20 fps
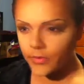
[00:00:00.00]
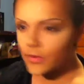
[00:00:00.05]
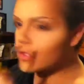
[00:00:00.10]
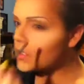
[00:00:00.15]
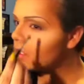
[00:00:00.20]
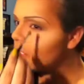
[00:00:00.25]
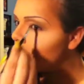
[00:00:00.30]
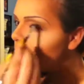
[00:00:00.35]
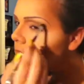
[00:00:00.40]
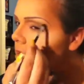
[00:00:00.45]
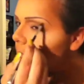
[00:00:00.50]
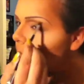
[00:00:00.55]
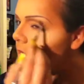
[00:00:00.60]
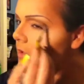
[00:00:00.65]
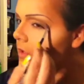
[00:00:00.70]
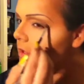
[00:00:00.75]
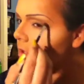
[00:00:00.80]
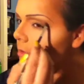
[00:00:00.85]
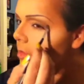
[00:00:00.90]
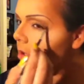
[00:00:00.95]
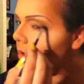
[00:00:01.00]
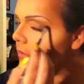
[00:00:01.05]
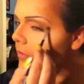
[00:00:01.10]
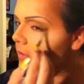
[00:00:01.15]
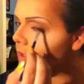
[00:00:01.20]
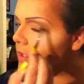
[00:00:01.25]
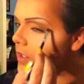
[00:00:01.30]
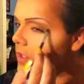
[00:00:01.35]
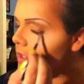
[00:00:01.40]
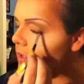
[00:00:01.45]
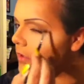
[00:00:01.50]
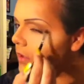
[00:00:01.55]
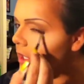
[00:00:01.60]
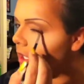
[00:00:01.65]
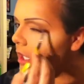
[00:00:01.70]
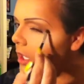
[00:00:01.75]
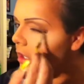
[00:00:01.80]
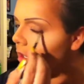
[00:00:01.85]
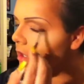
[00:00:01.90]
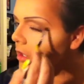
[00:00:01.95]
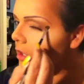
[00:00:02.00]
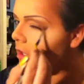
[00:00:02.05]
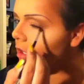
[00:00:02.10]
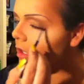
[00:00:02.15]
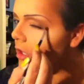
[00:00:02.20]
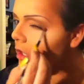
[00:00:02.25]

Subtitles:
it's not supposed to look perfect until the end.